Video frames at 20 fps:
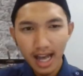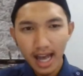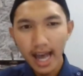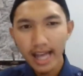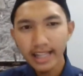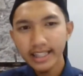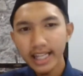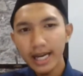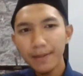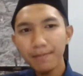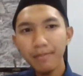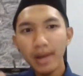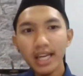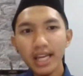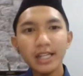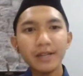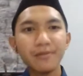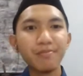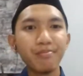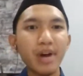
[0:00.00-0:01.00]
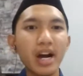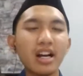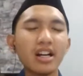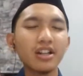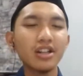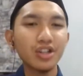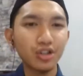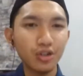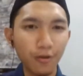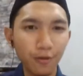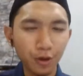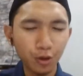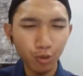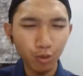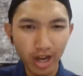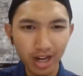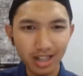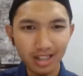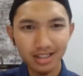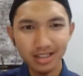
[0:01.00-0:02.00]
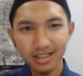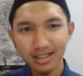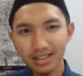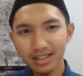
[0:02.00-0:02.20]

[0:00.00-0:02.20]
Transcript: And then make better software.